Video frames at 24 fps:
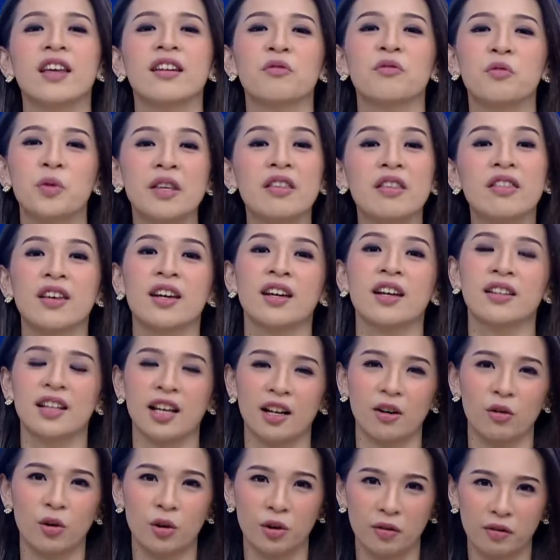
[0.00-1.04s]
than we think
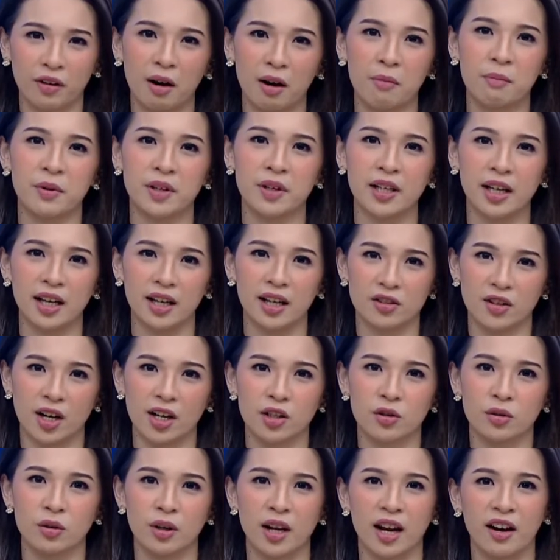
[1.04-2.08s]
that a lot of companies
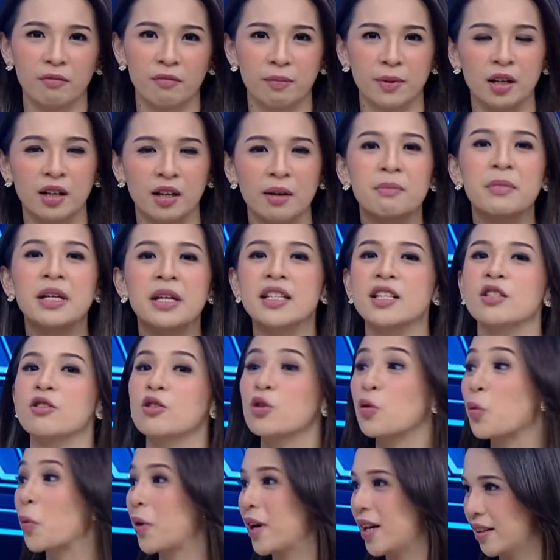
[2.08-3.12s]
actually have been
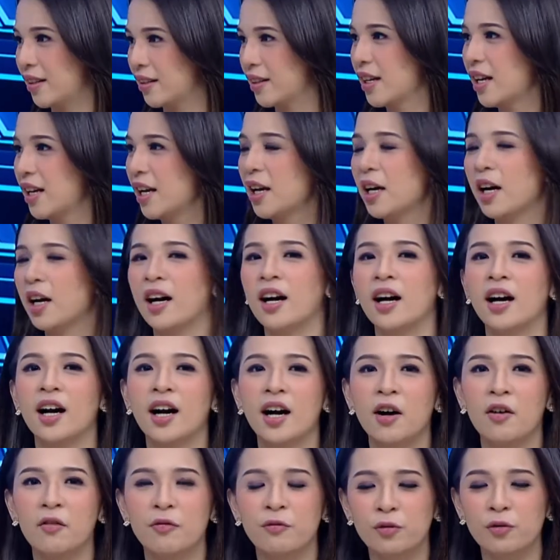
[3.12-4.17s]
committed to it.
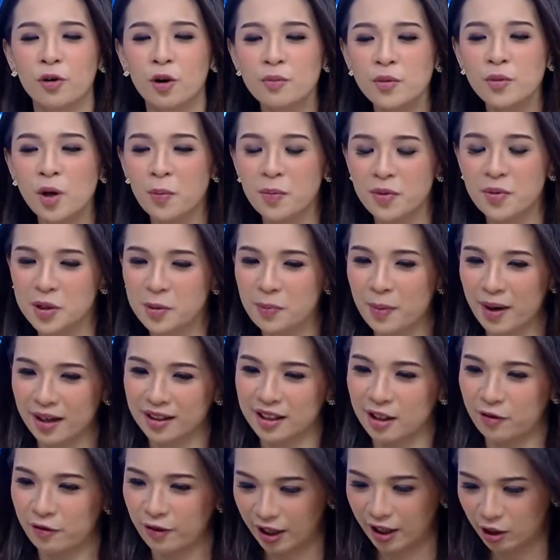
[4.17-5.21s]
From your
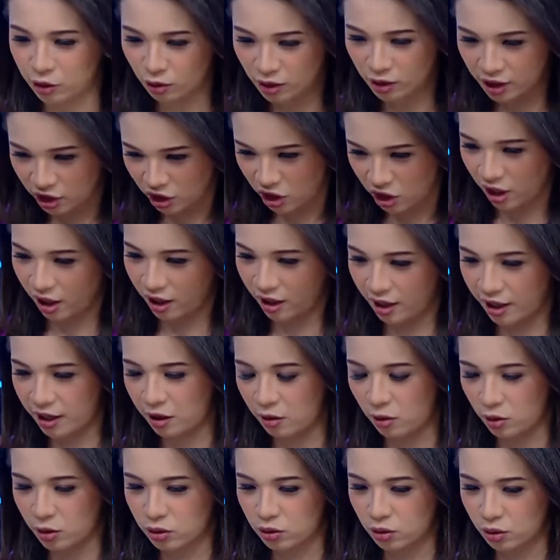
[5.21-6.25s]
perspective, actually
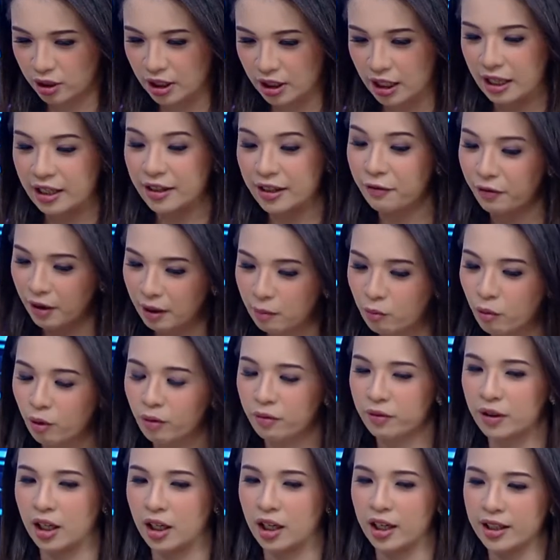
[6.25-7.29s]
GRI also, the
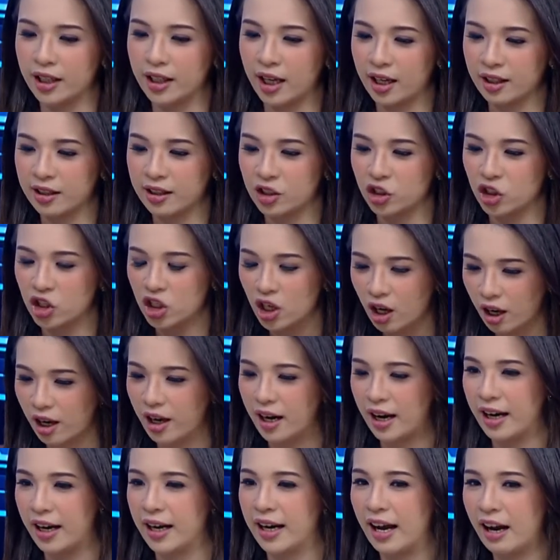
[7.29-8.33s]
framework that GRI
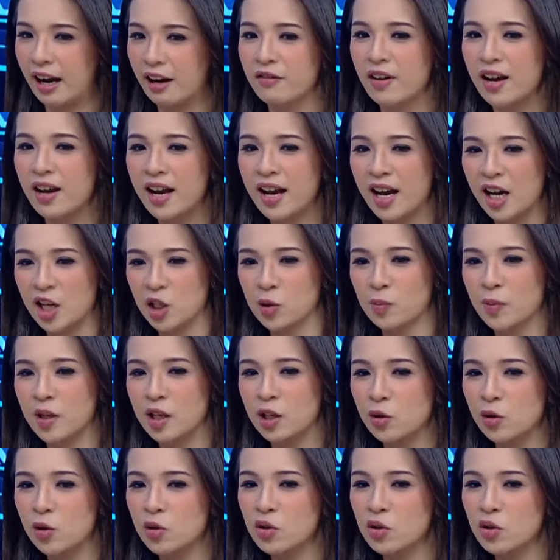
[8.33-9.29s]
have has been